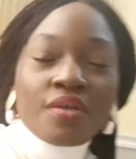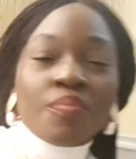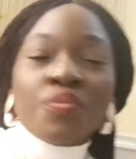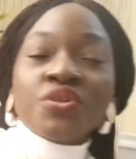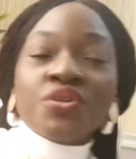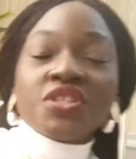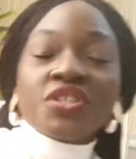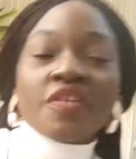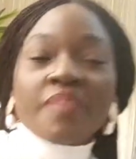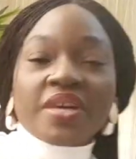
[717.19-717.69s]

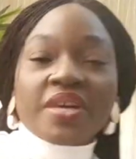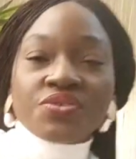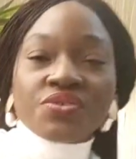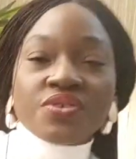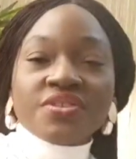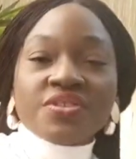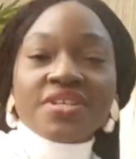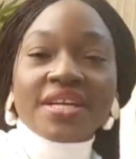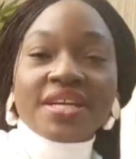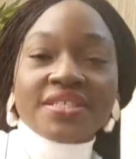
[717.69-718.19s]
Most of my
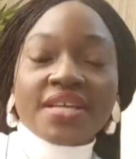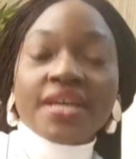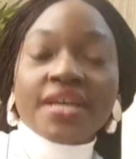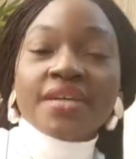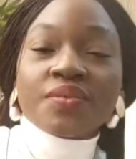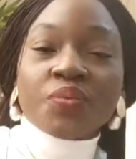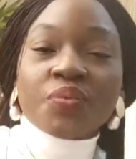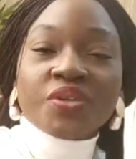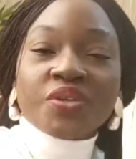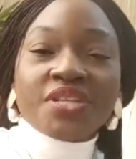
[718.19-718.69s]
cereals are
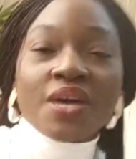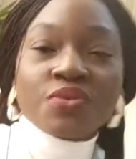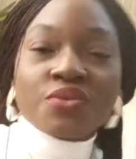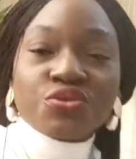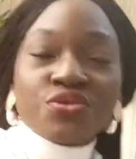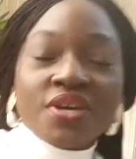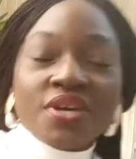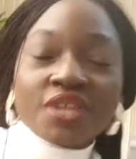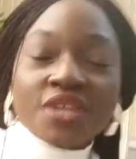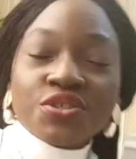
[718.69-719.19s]
taken without
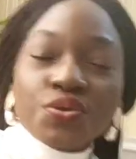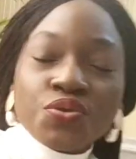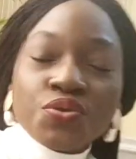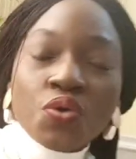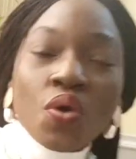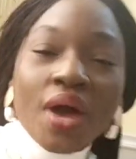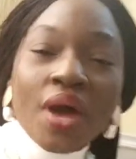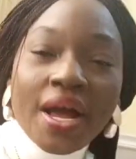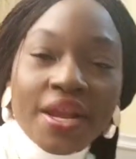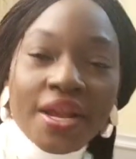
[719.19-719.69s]
sugar, so
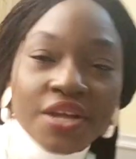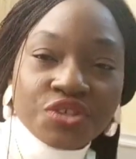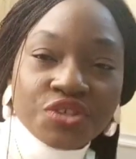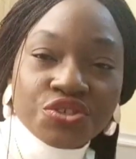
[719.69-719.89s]
no added